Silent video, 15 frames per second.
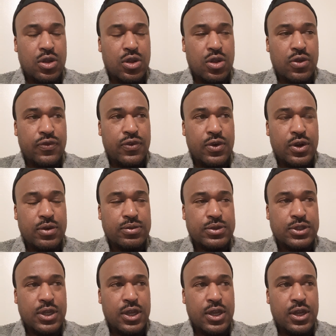You feel what I'm
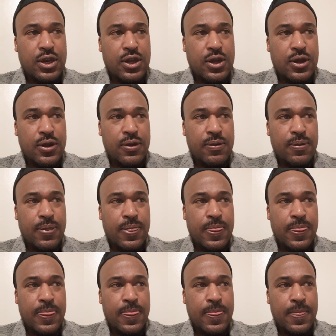saying?
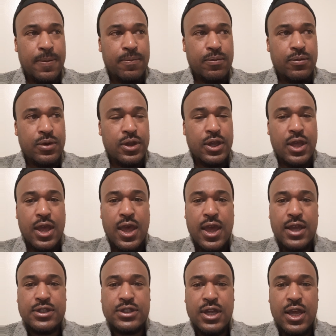Look at
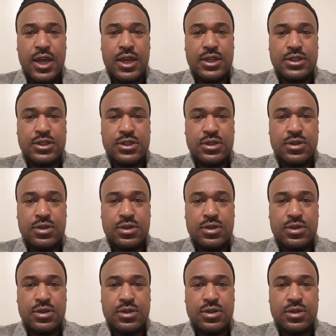XX.